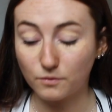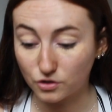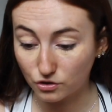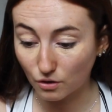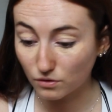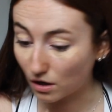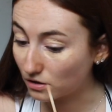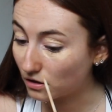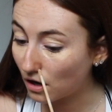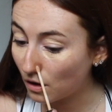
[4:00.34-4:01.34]
was so long
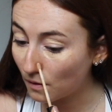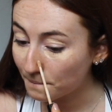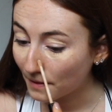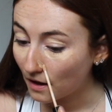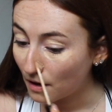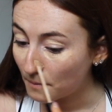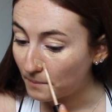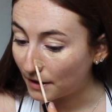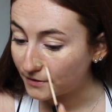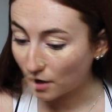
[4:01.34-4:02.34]
ago.
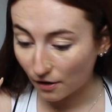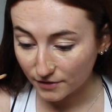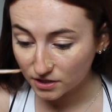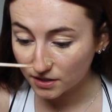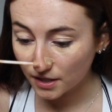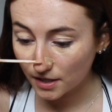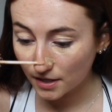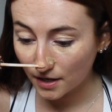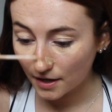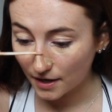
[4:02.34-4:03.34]
But
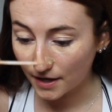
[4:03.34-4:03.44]
obviously